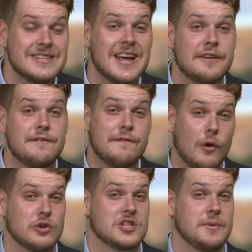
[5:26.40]
is a
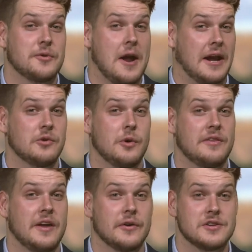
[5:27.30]
force to be reckoned
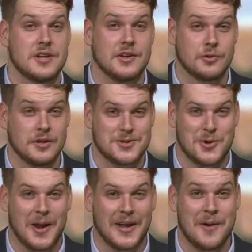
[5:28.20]
with here in Central
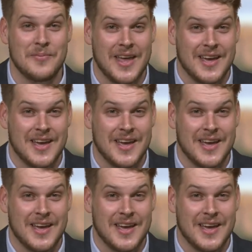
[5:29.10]
Australia.